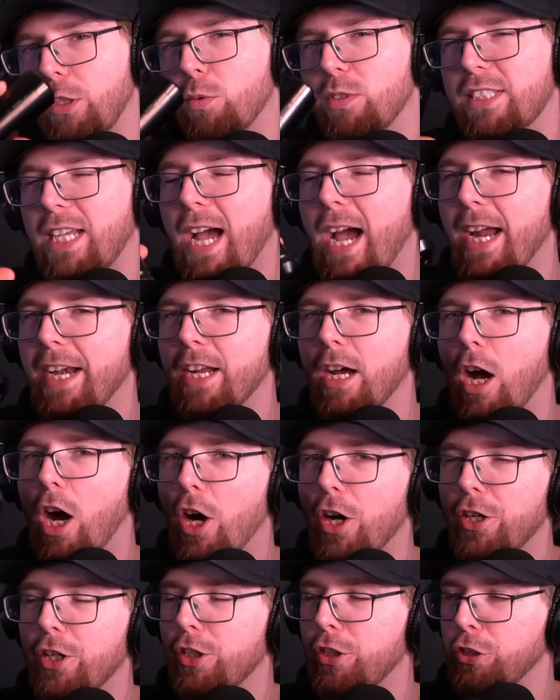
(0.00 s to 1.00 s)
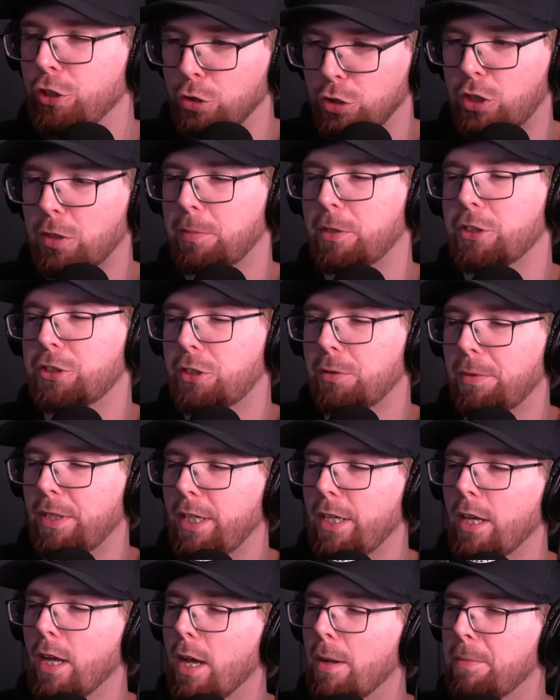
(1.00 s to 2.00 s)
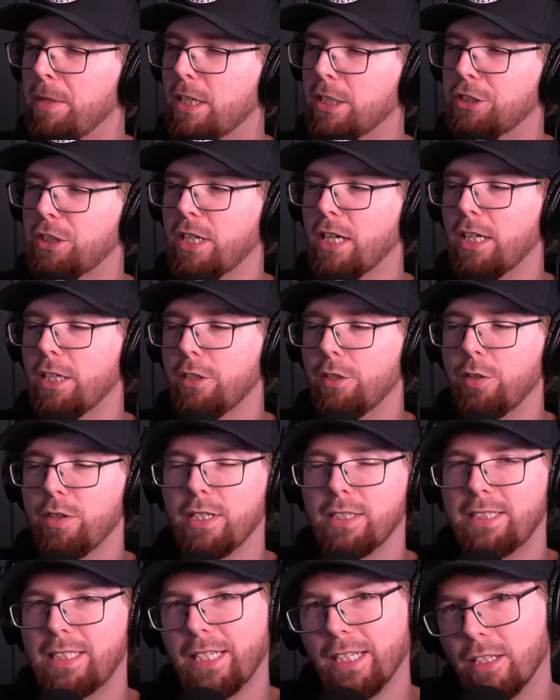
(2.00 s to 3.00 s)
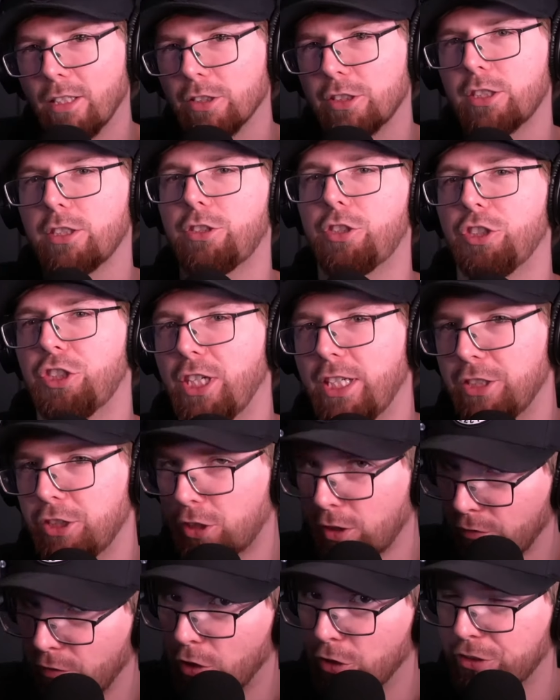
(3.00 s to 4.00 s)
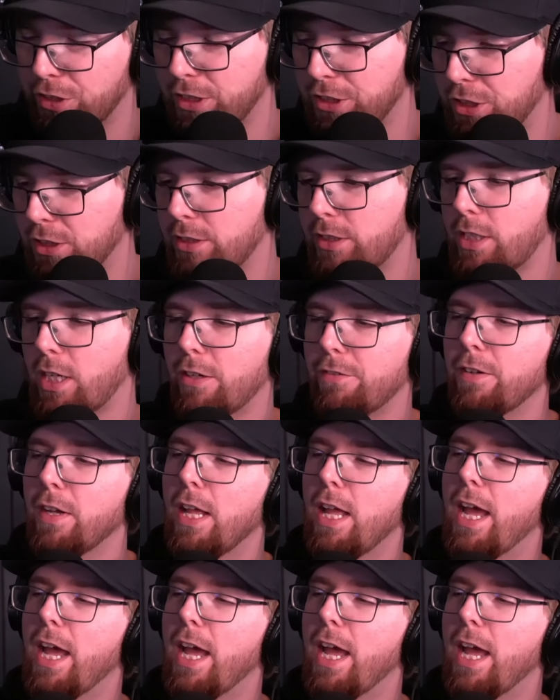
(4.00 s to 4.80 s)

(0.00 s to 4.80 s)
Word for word: was kind of unusable to me, because you got to do the tilt to change your voltage and stuff,